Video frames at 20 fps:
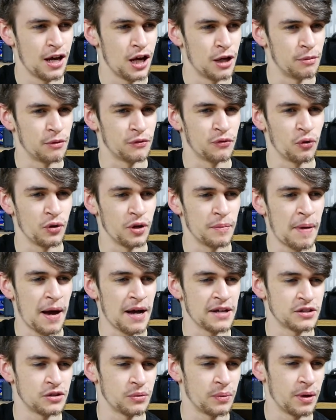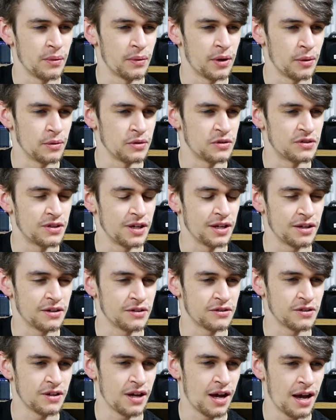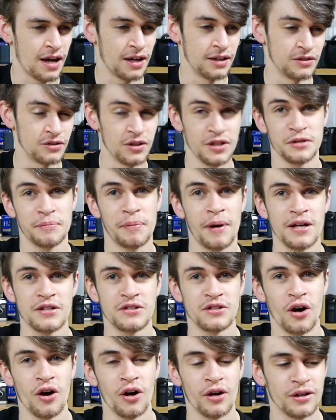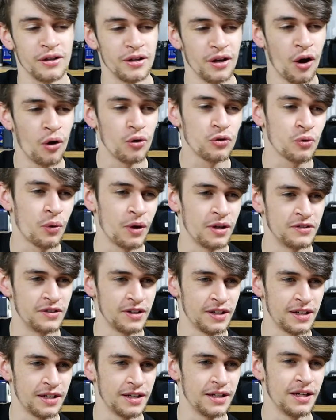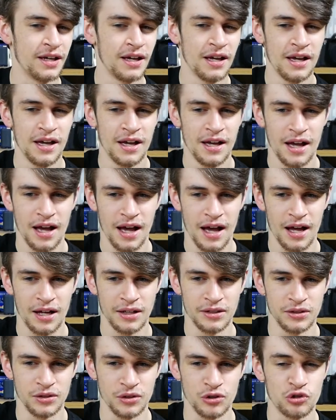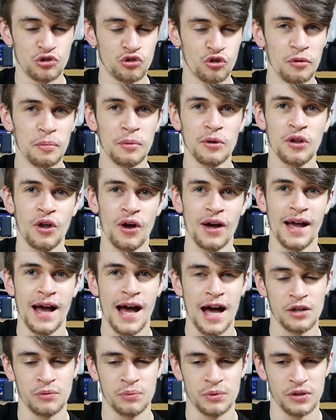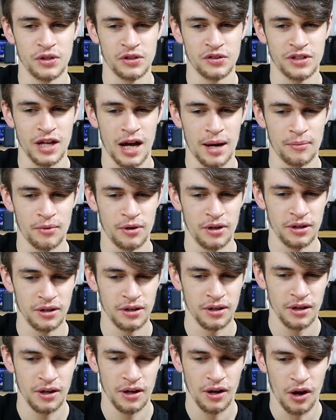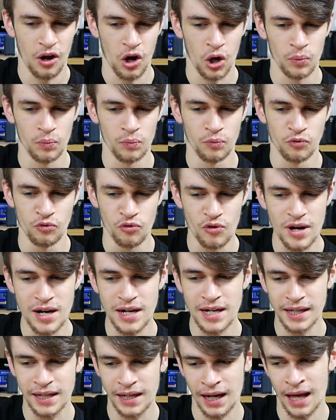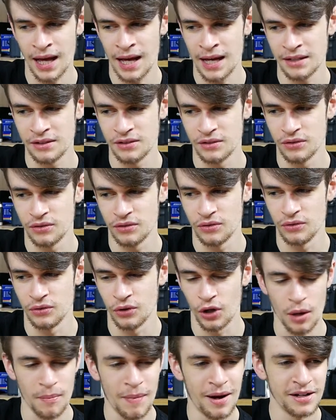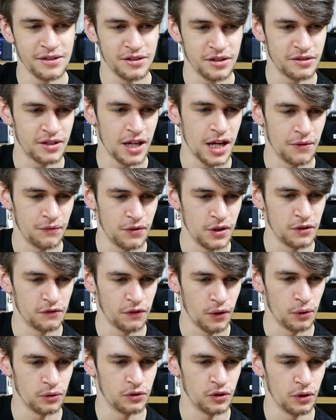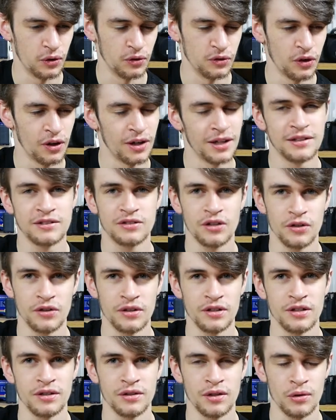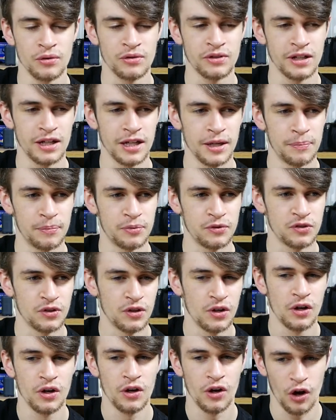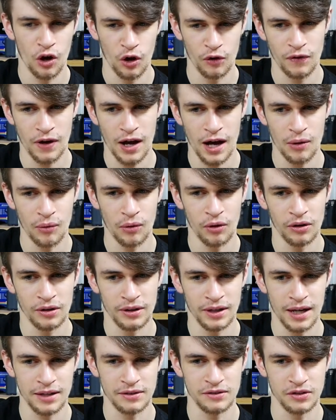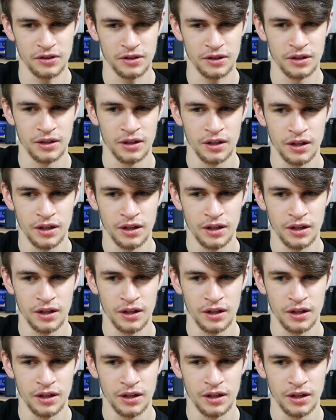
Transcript: before he passed away when I was 6. And so it's a place that I hold quite dearly. And the trouble that I had with this camera, I'm really glad that I managed to save these photos. I'll insert those clips of how I had to